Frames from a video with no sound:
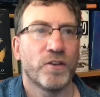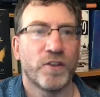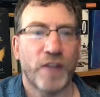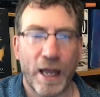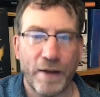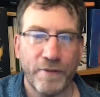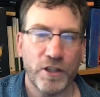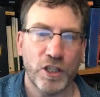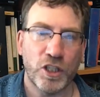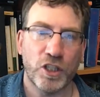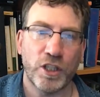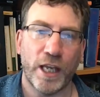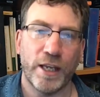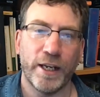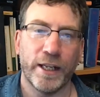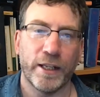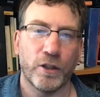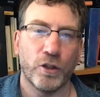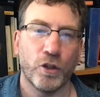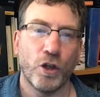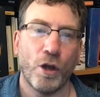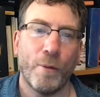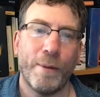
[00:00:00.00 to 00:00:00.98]

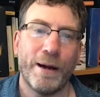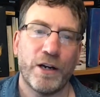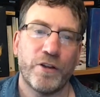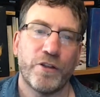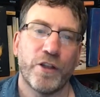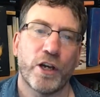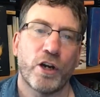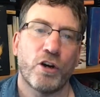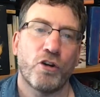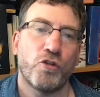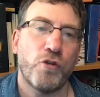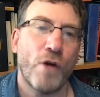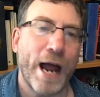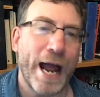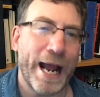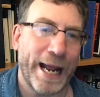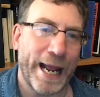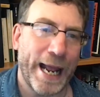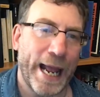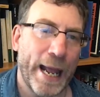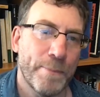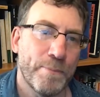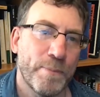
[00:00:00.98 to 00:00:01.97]
Devastating. You go back to the
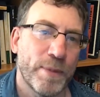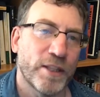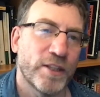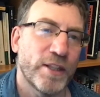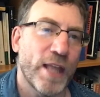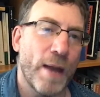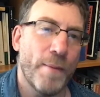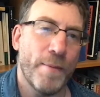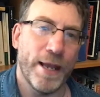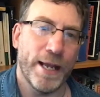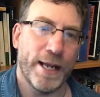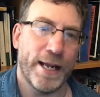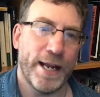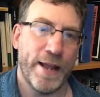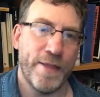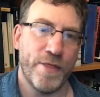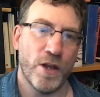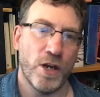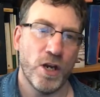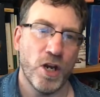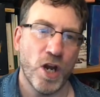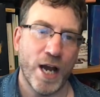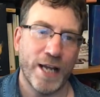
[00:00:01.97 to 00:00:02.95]
crack epidemic
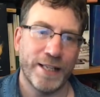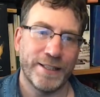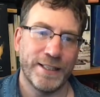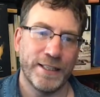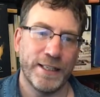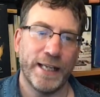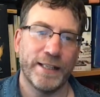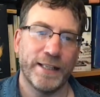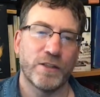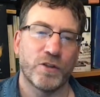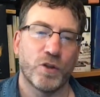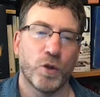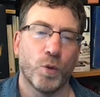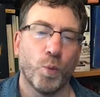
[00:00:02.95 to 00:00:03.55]
in the 1980s,